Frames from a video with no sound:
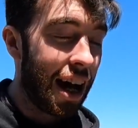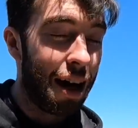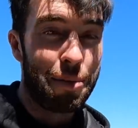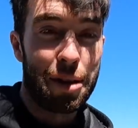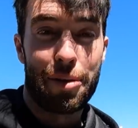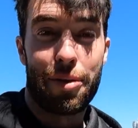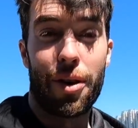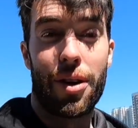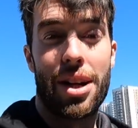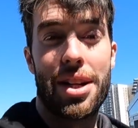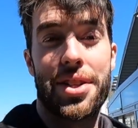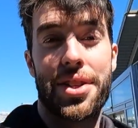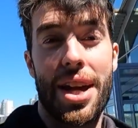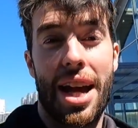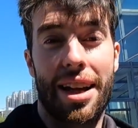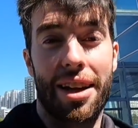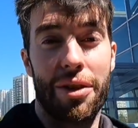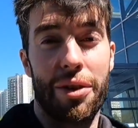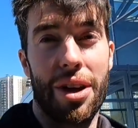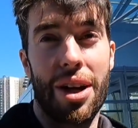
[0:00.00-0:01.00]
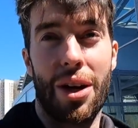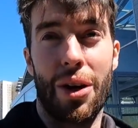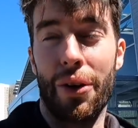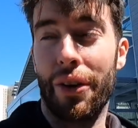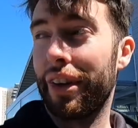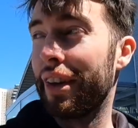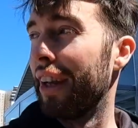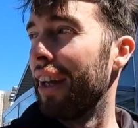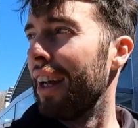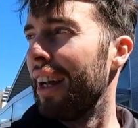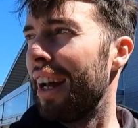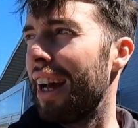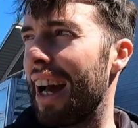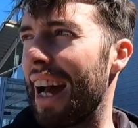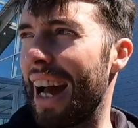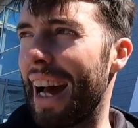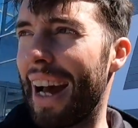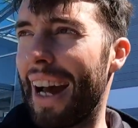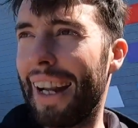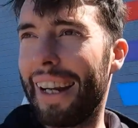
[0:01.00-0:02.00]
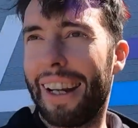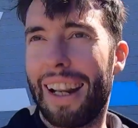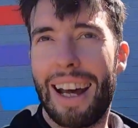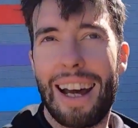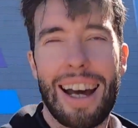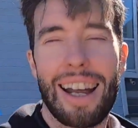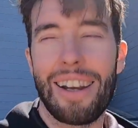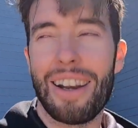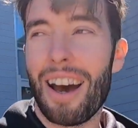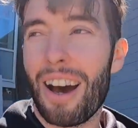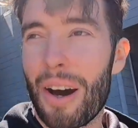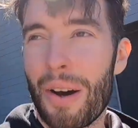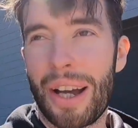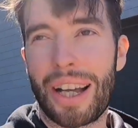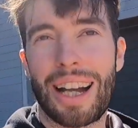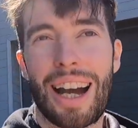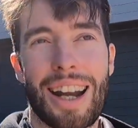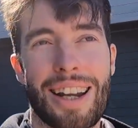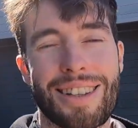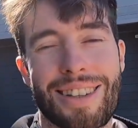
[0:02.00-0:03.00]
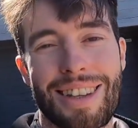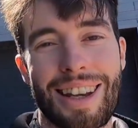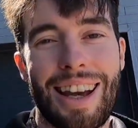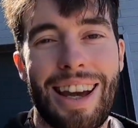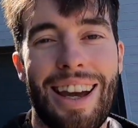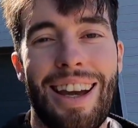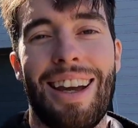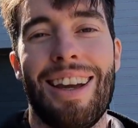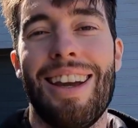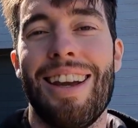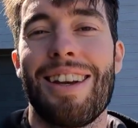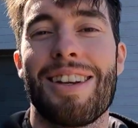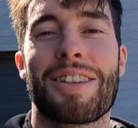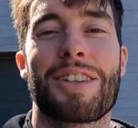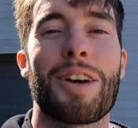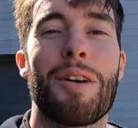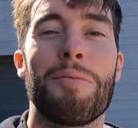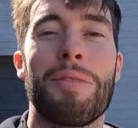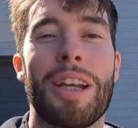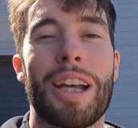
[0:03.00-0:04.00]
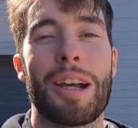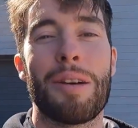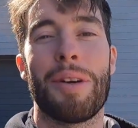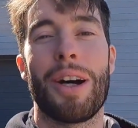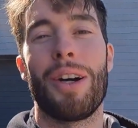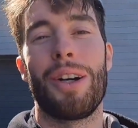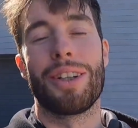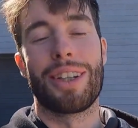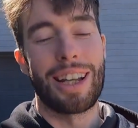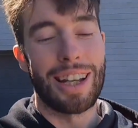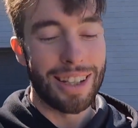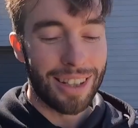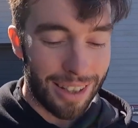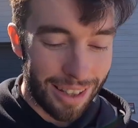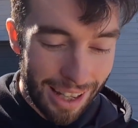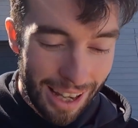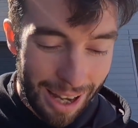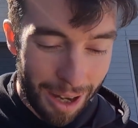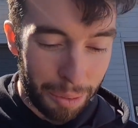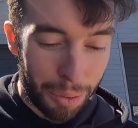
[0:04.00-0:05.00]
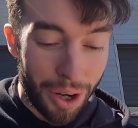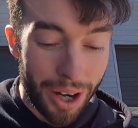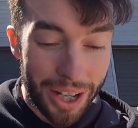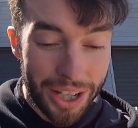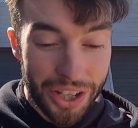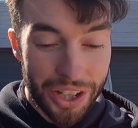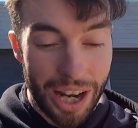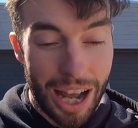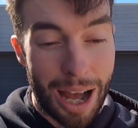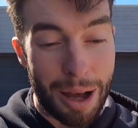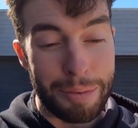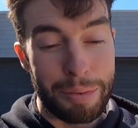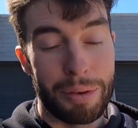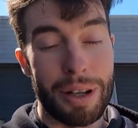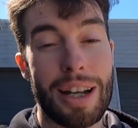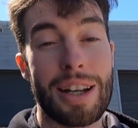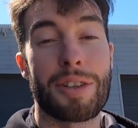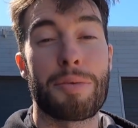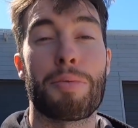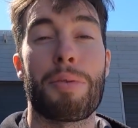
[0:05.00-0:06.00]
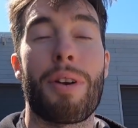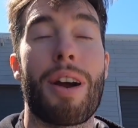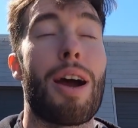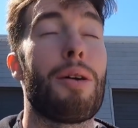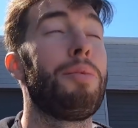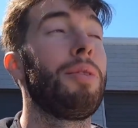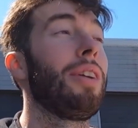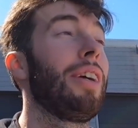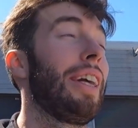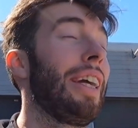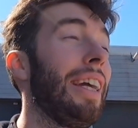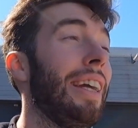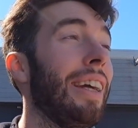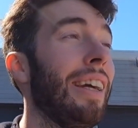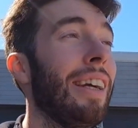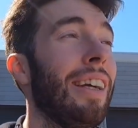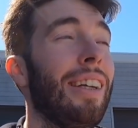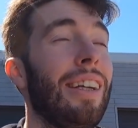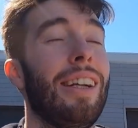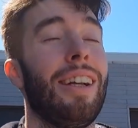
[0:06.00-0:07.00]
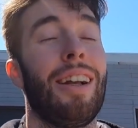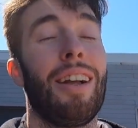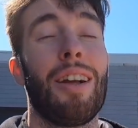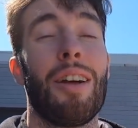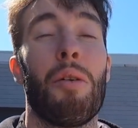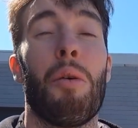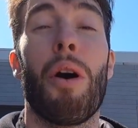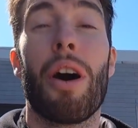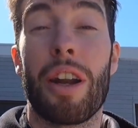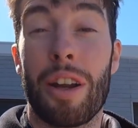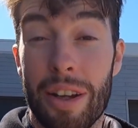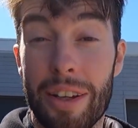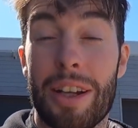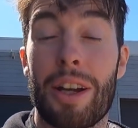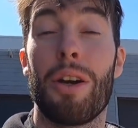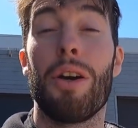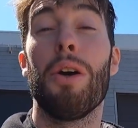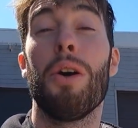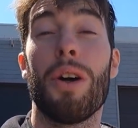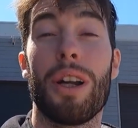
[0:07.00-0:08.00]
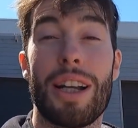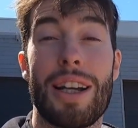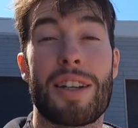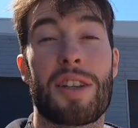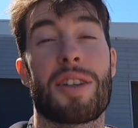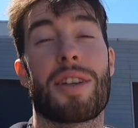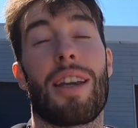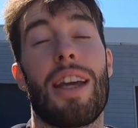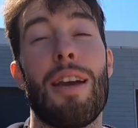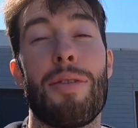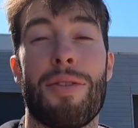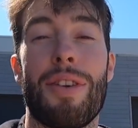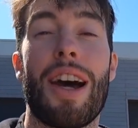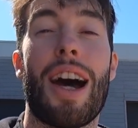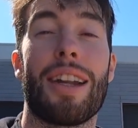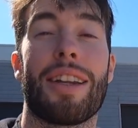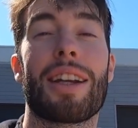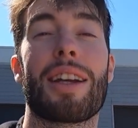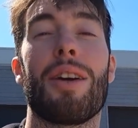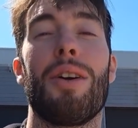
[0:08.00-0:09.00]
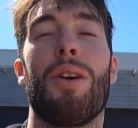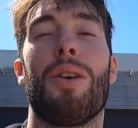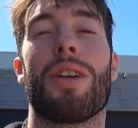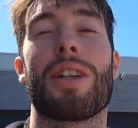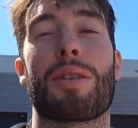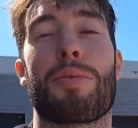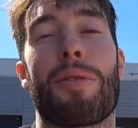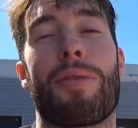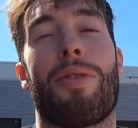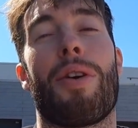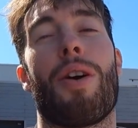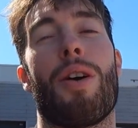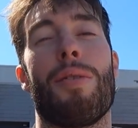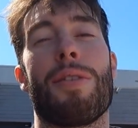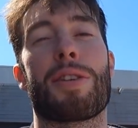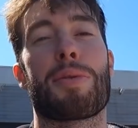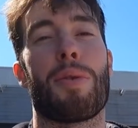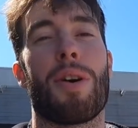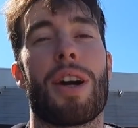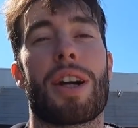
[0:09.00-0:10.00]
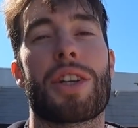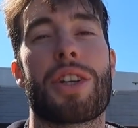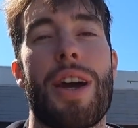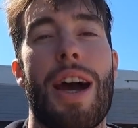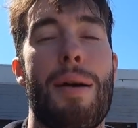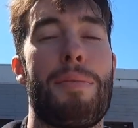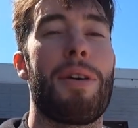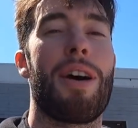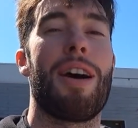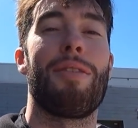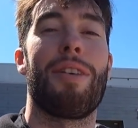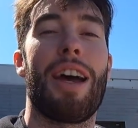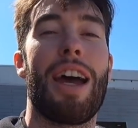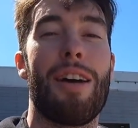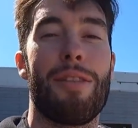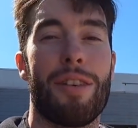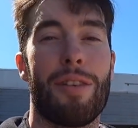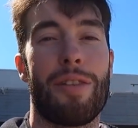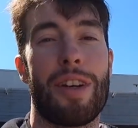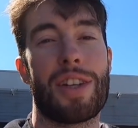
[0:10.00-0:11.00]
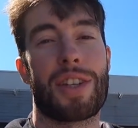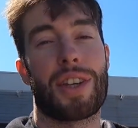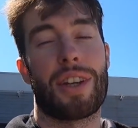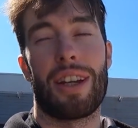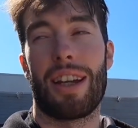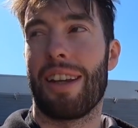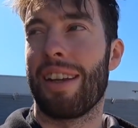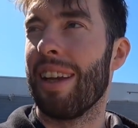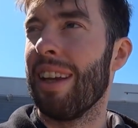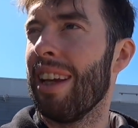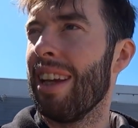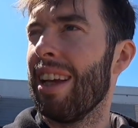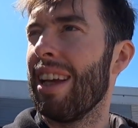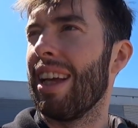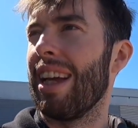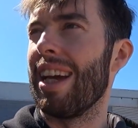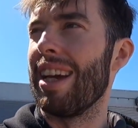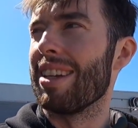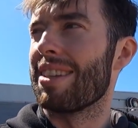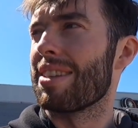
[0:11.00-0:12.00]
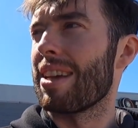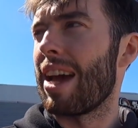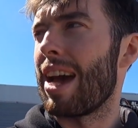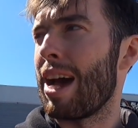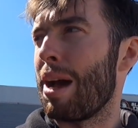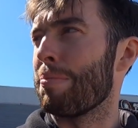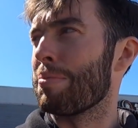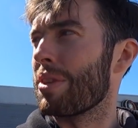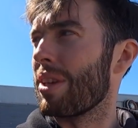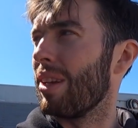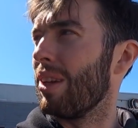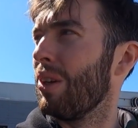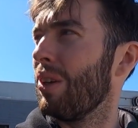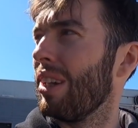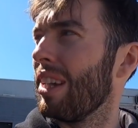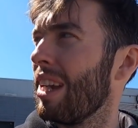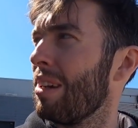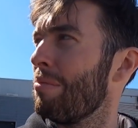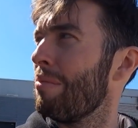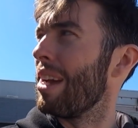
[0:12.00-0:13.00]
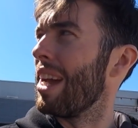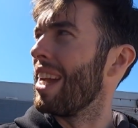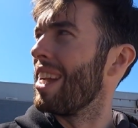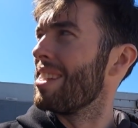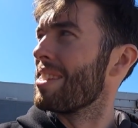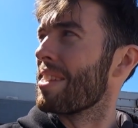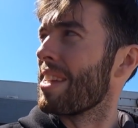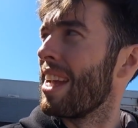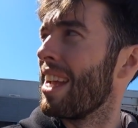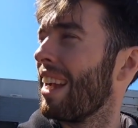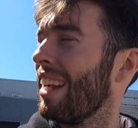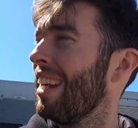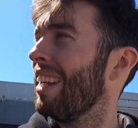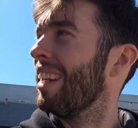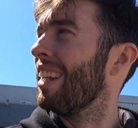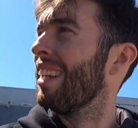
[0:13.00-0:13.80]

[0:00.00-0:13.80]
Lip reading: before the second round. And now I gotta say something about this workshop. It's probably one of the coolest, if not the coolest, performance workshop I've ever visited. It's absolutely amazing.